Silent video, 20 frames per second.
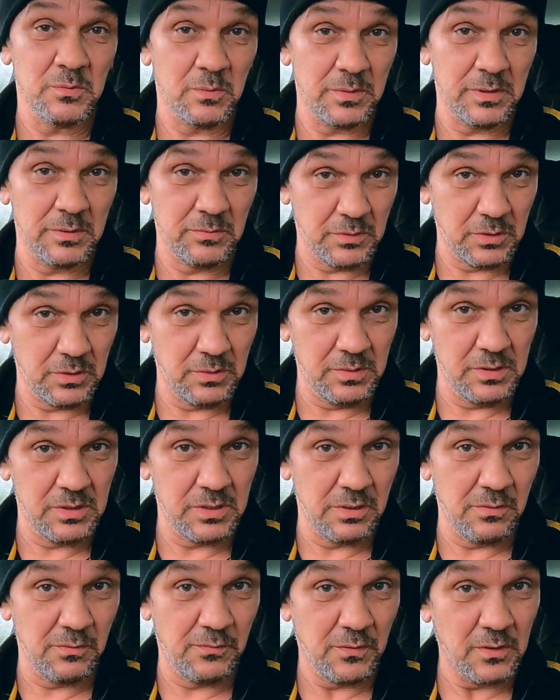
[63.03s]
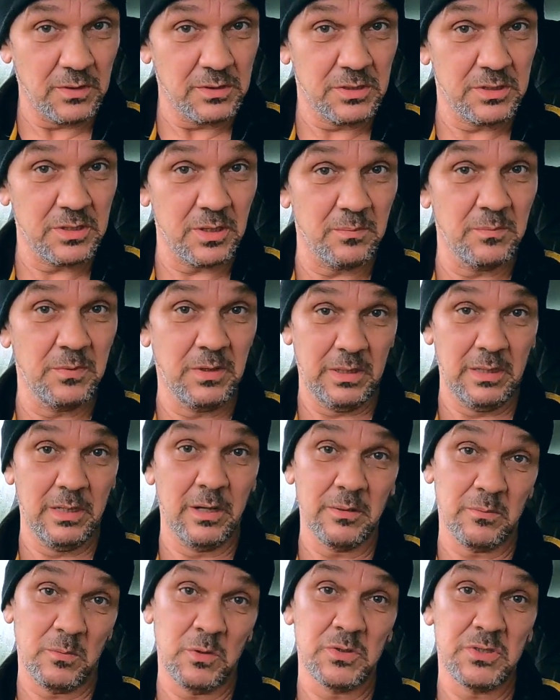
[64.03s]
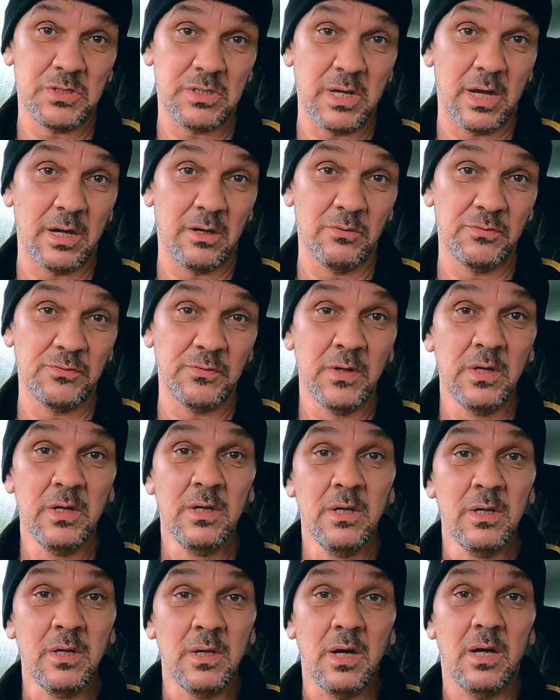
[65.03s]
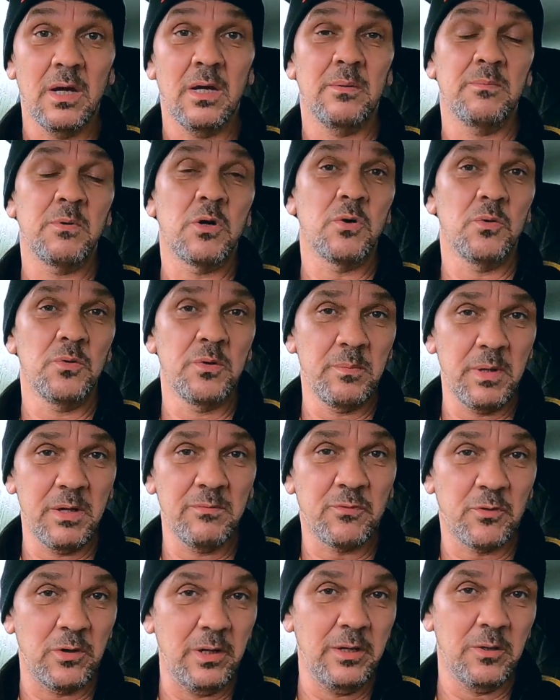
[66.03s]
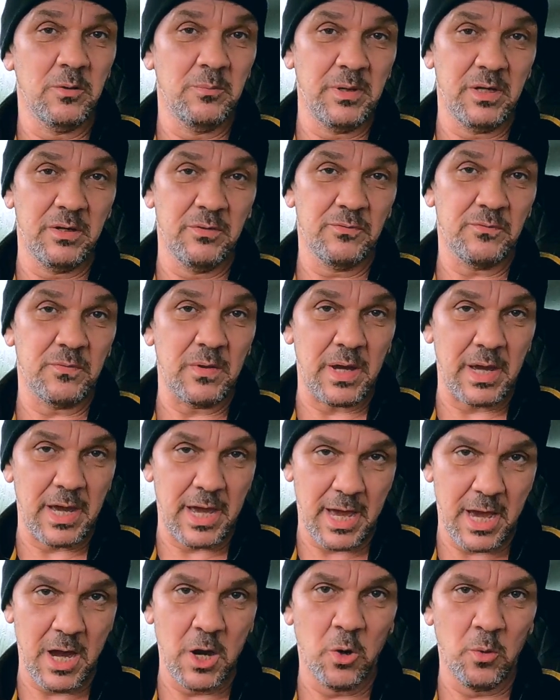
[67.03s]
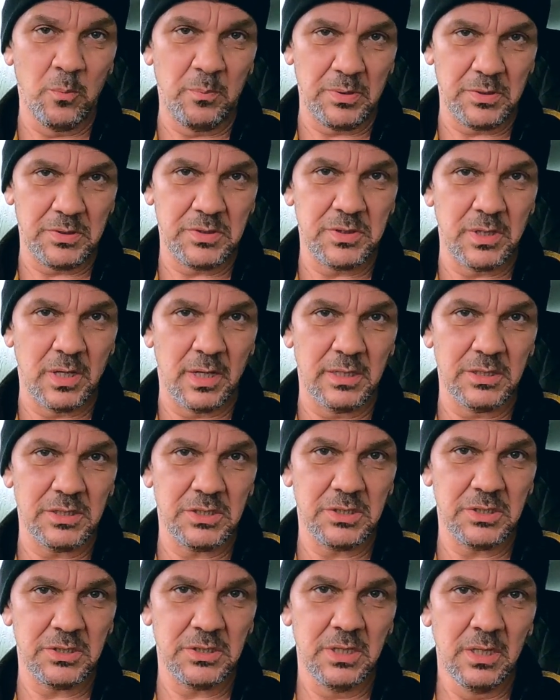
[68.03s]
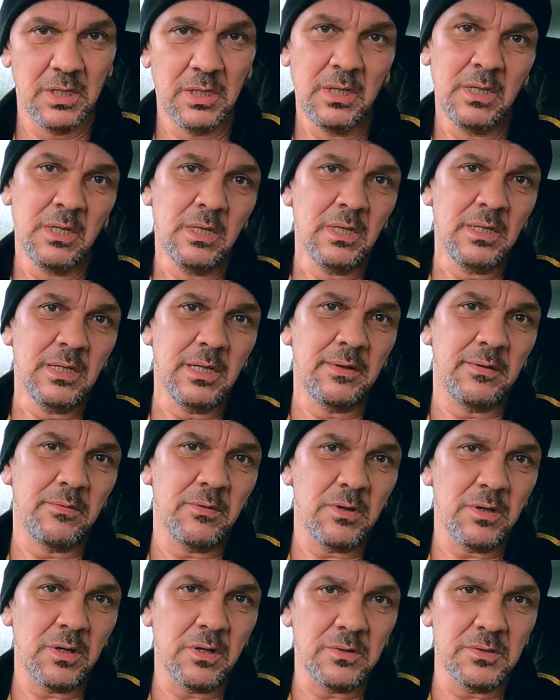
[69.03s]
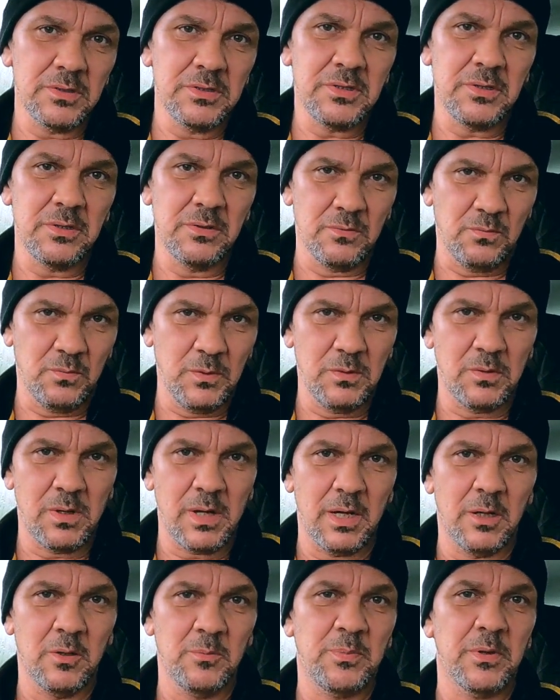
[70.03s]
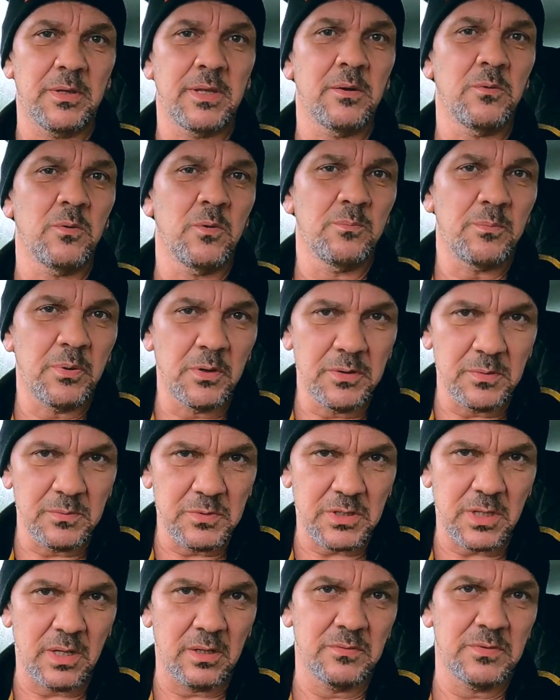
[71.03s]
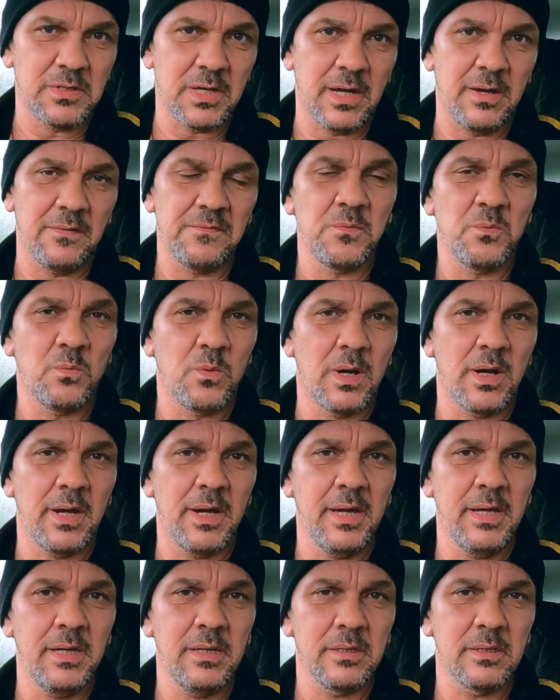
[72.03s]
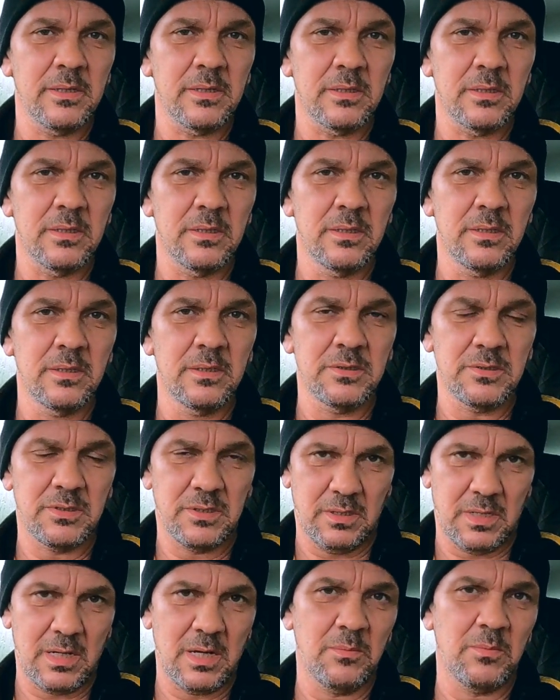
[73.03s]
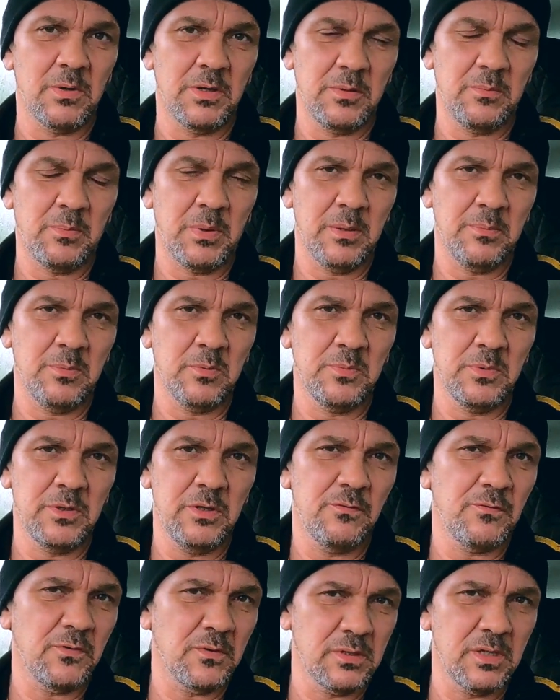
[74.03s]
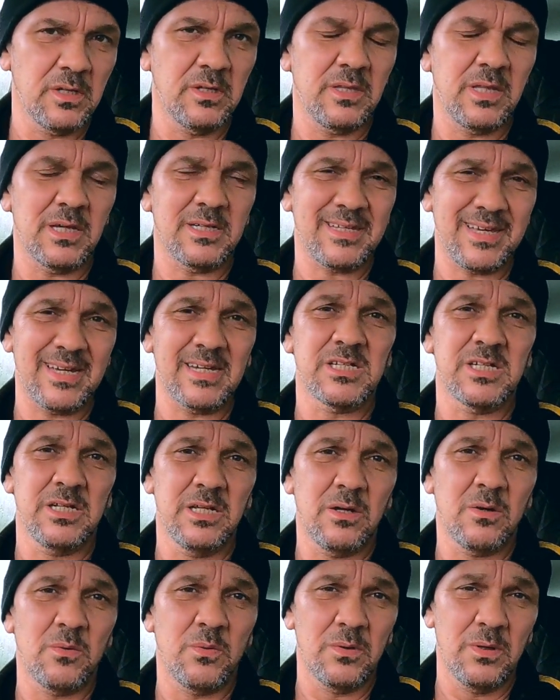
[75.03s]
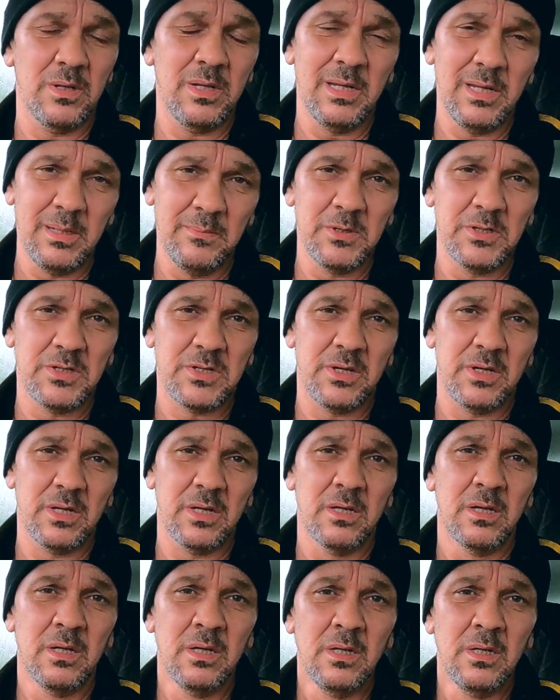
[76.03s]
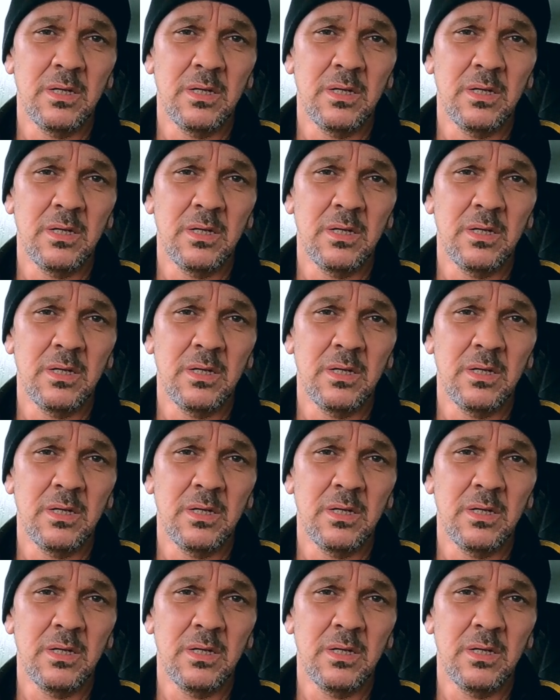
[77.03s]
What they'll do is they'll find somebody like myself, call them in for a little bit of help as such. Now, there are guys that will help and they will put themselves out of the way to help other people, but you find that that's actually quite limiting.